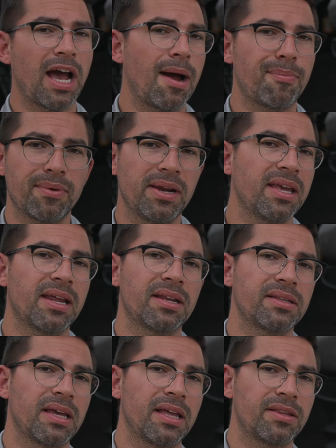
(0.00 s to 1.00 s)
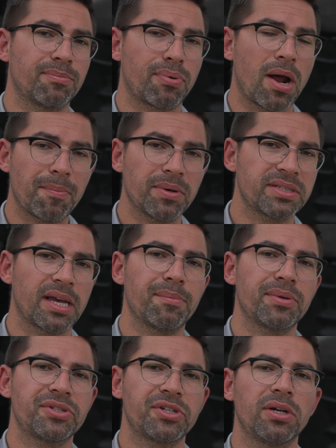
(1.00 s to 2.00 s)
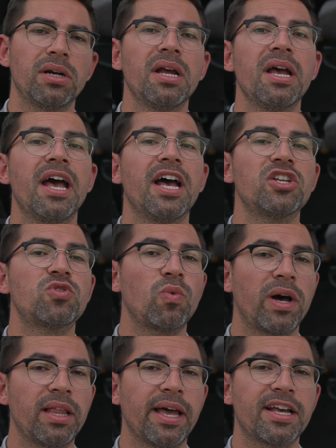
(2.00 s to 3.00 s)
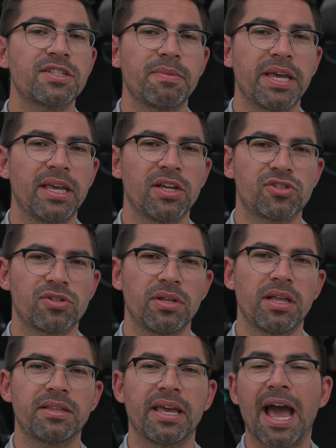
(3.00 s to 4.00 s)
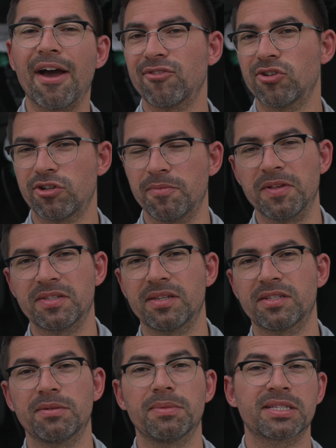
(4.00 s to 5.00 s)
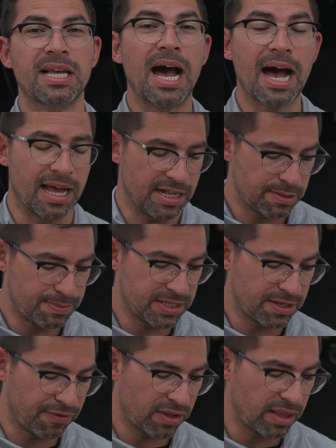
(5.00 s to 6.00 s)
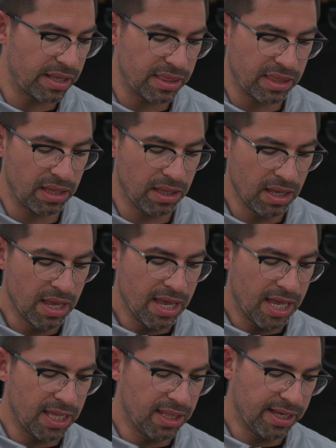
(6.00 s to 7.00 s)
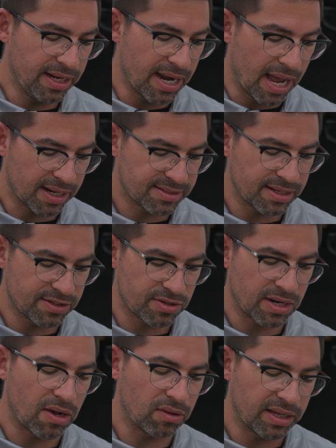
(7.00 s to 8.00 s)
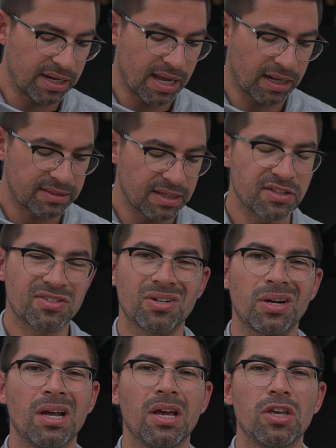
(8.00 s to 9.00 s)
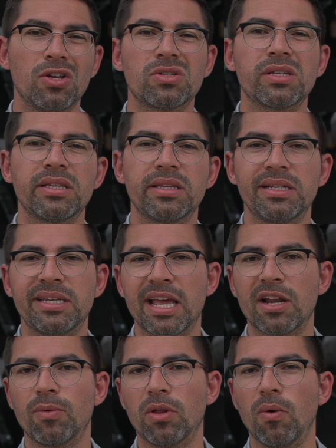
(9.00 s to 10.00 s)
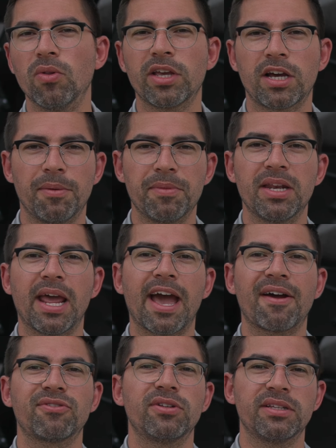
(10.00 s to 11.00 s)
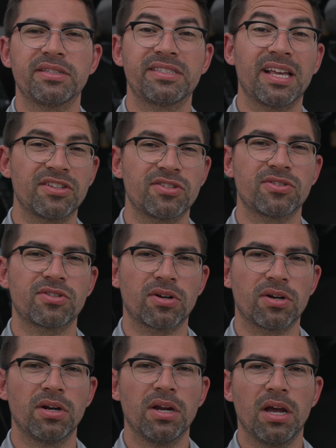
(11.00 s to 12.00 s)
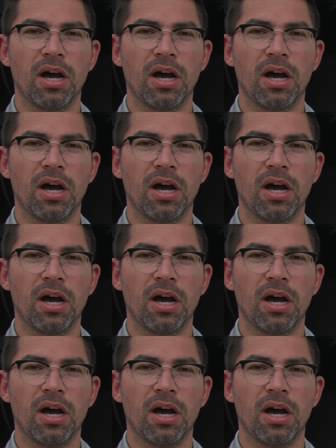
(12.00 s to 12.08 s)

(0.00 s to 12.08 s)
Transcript: operating at the proper temperature, as well as making sure that the after treatment system is hot. Specifically the inlet knock sensor and outlet knock sensor, usually the data will only come in after the sensors are,